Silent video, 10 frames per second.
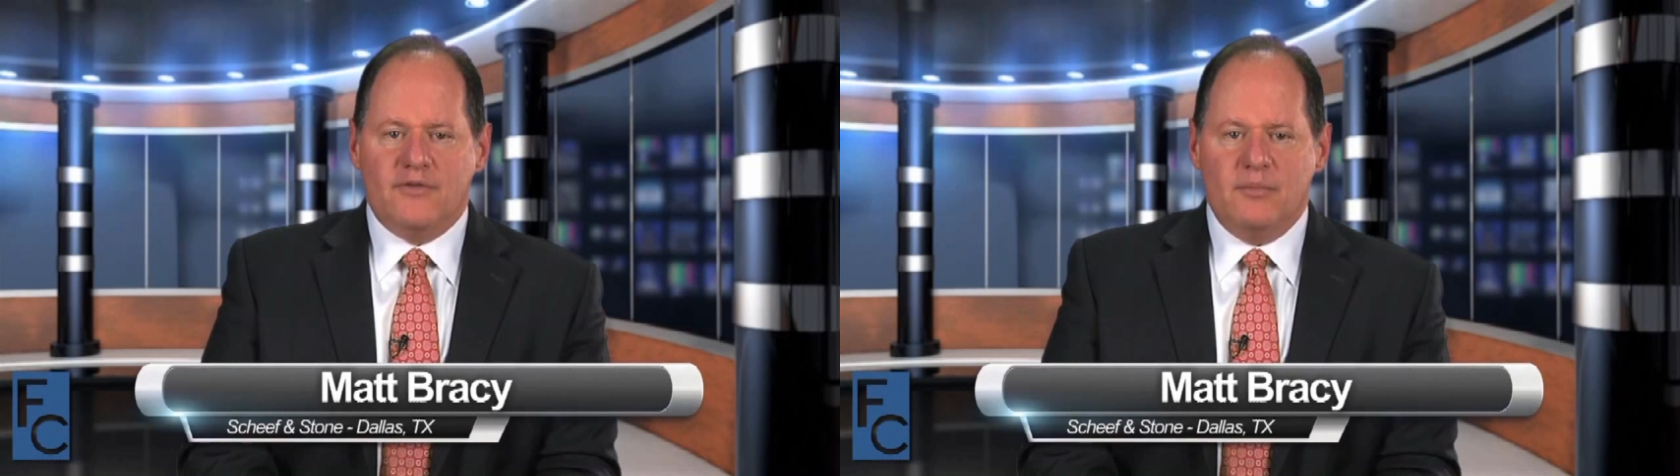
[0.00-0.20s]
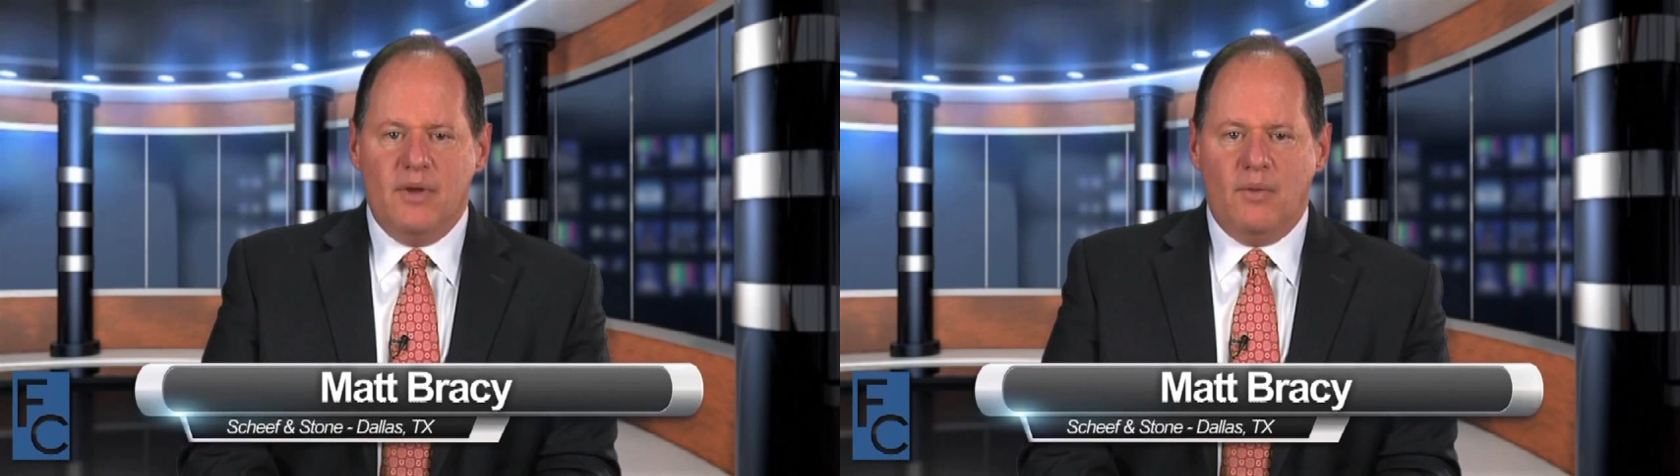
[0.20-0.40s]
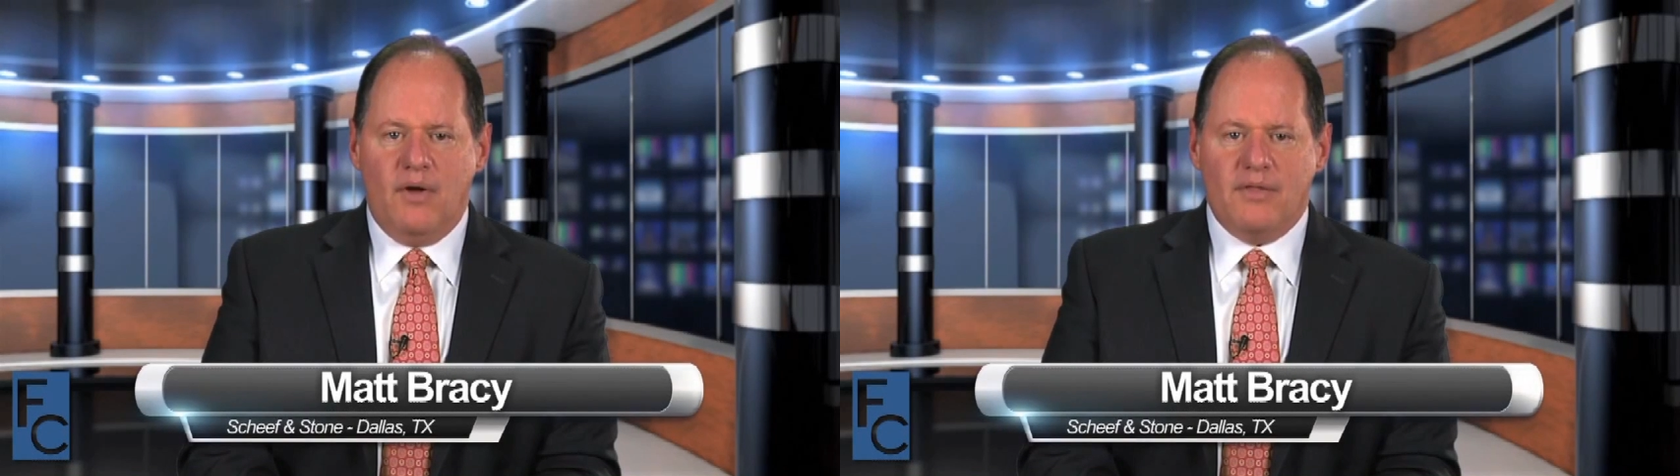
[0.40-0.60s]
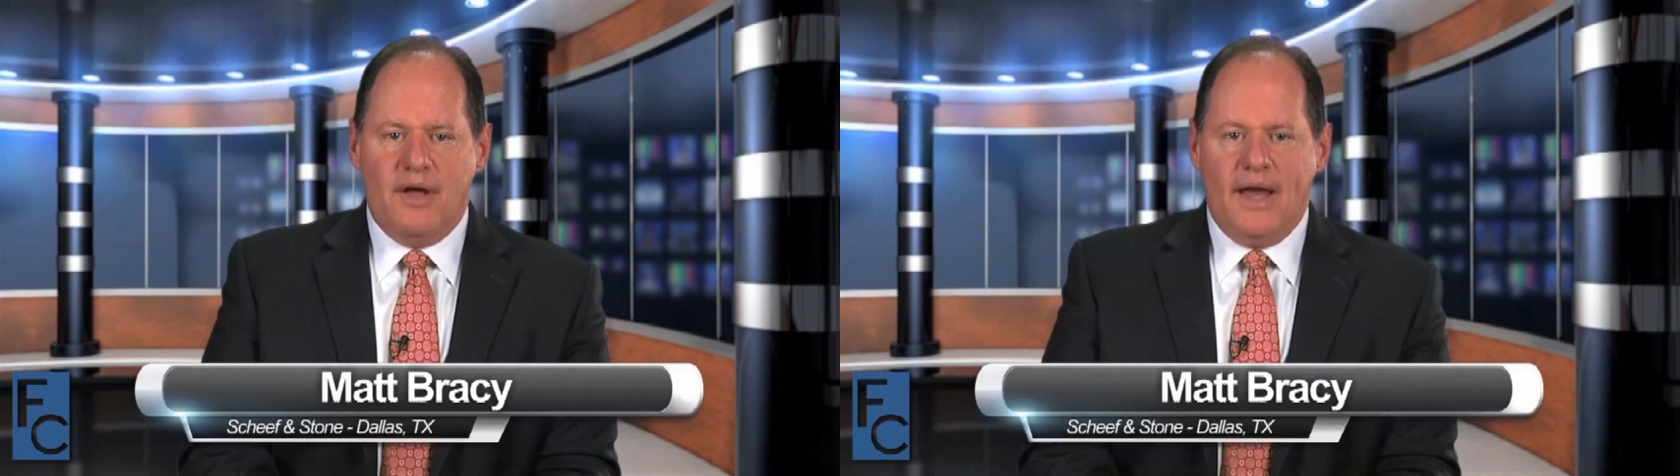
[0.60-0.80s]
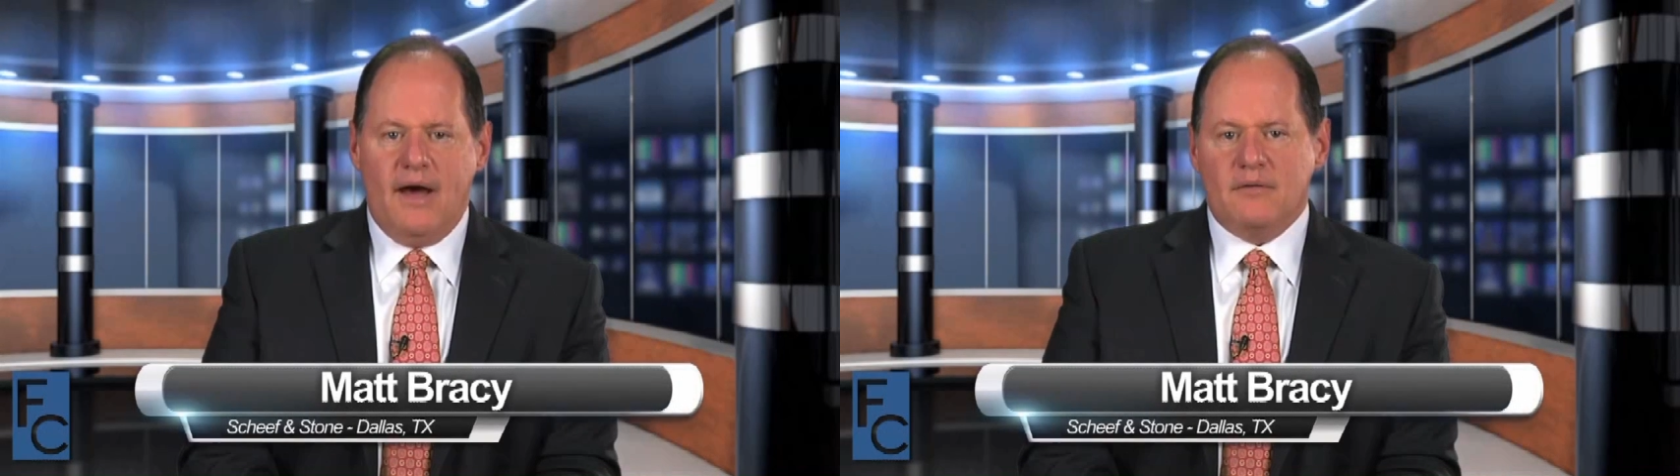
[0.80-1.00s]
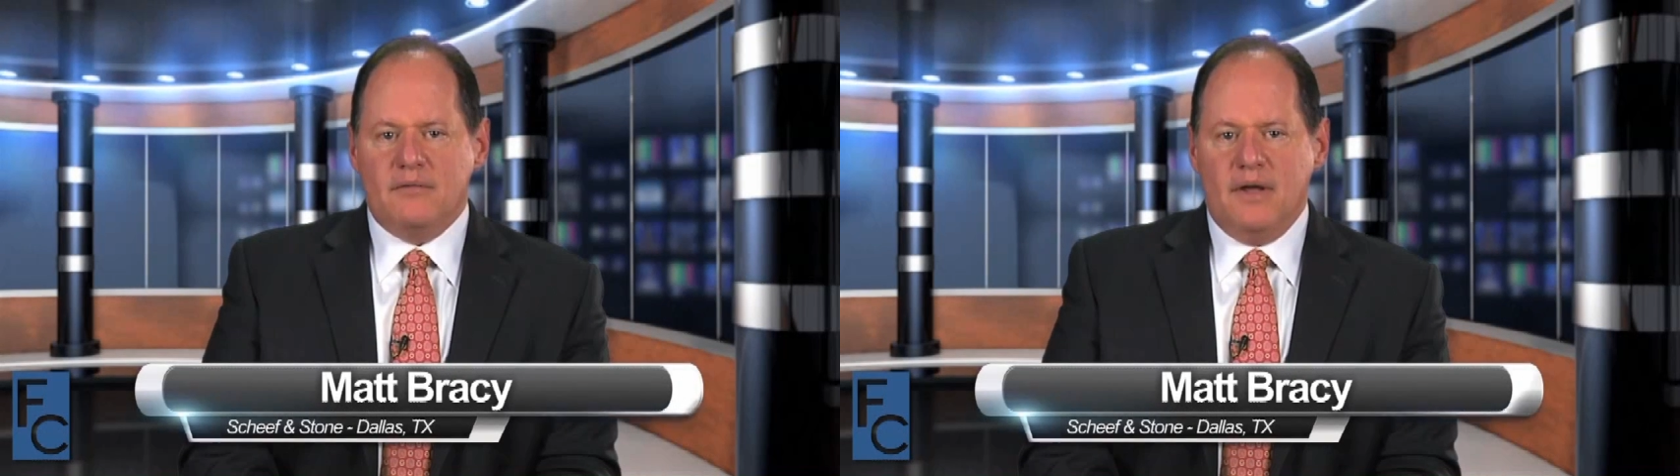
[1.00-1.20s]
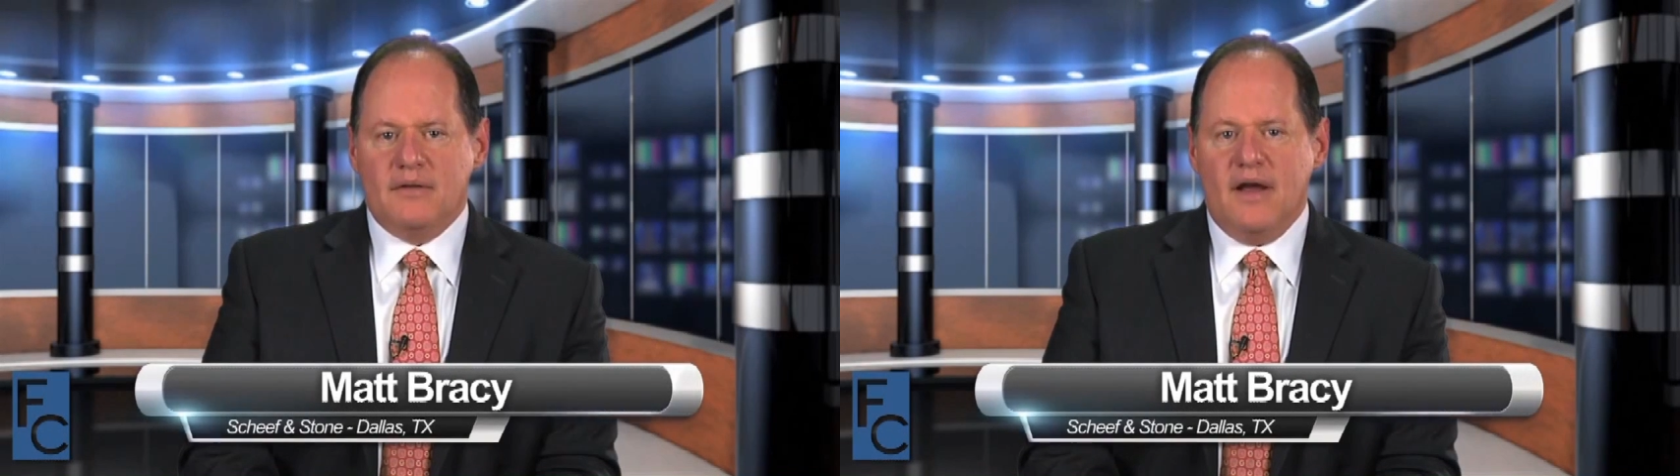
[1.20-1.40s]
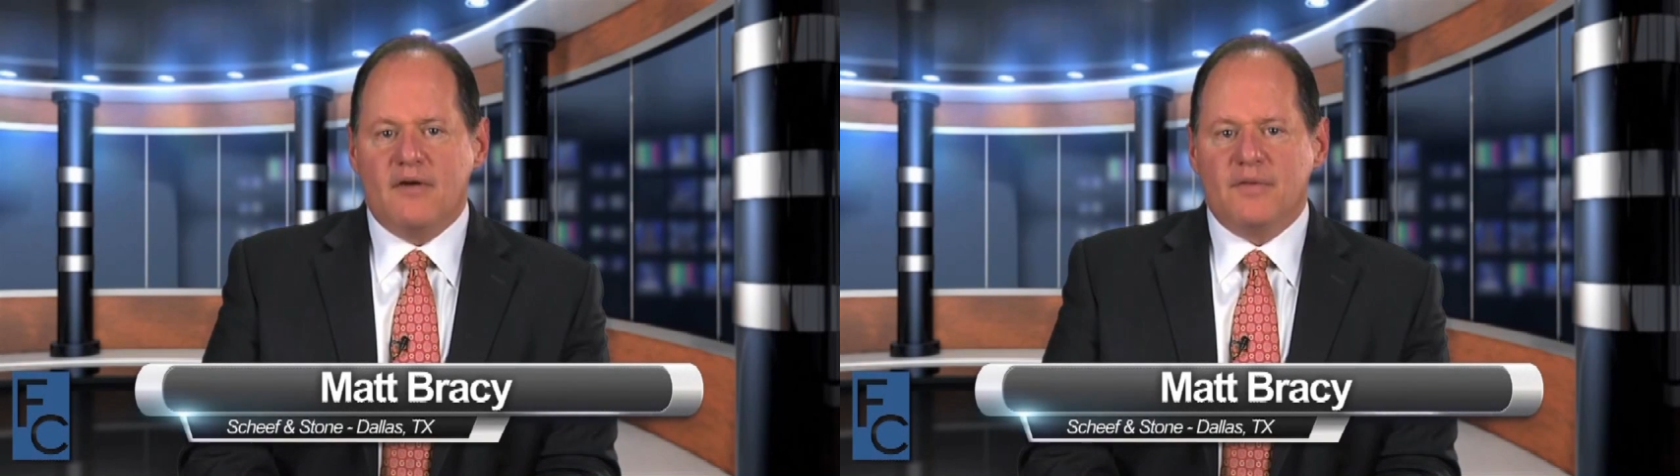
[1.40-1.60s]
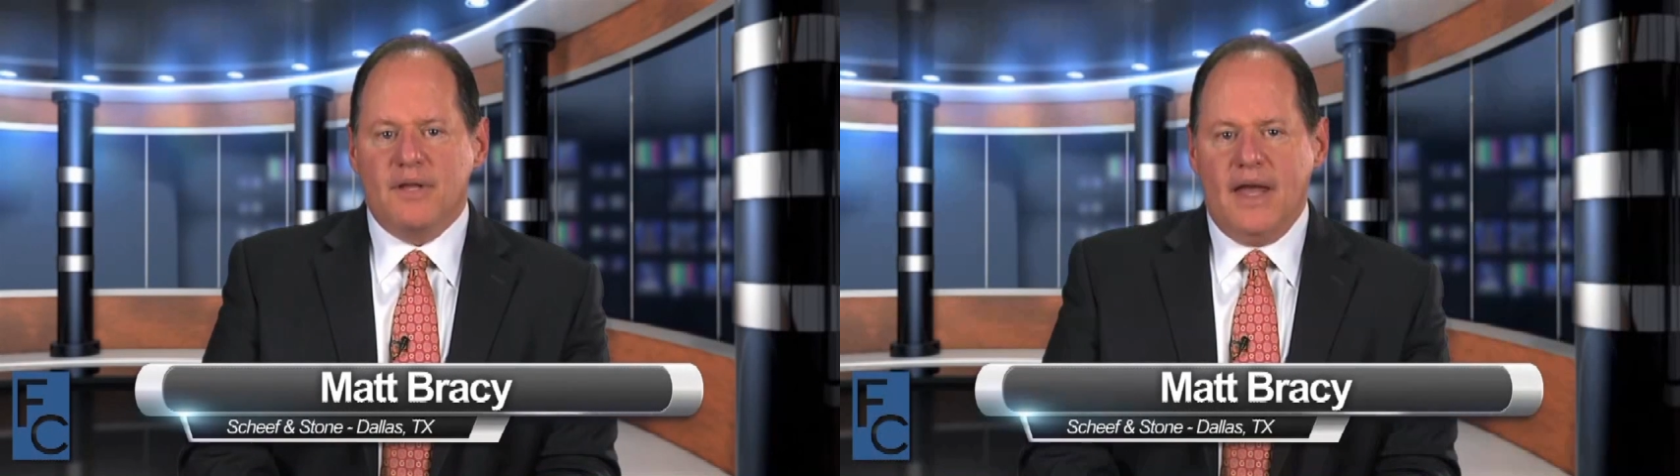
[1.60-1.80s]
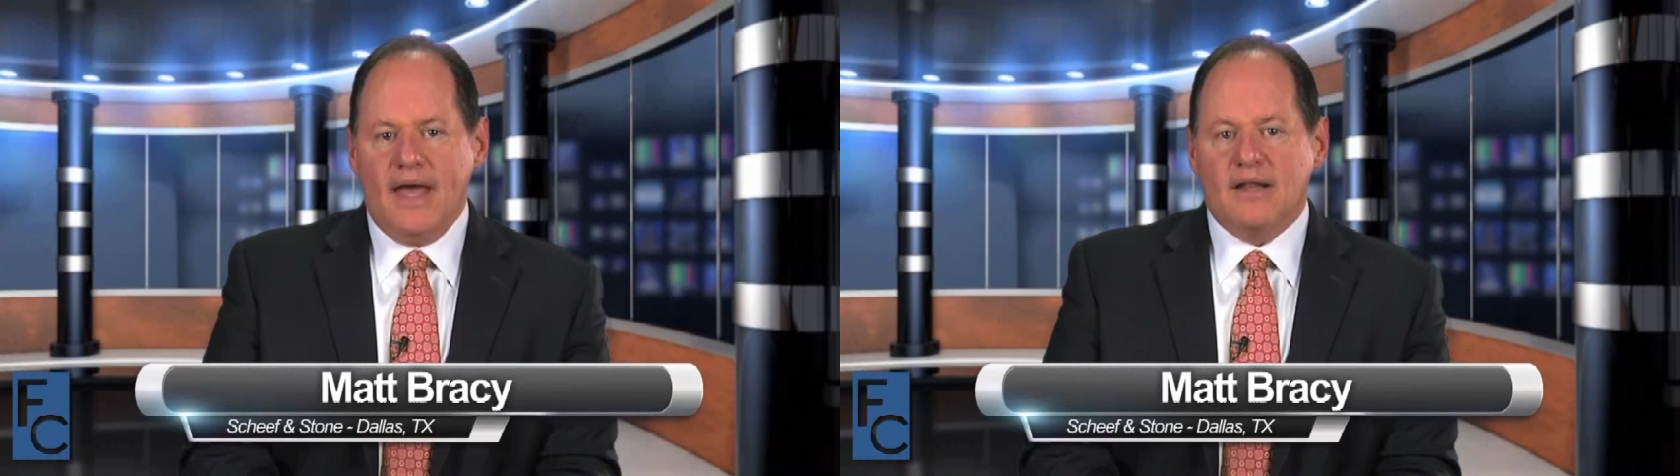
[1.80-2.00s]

It should be well thought out and carefully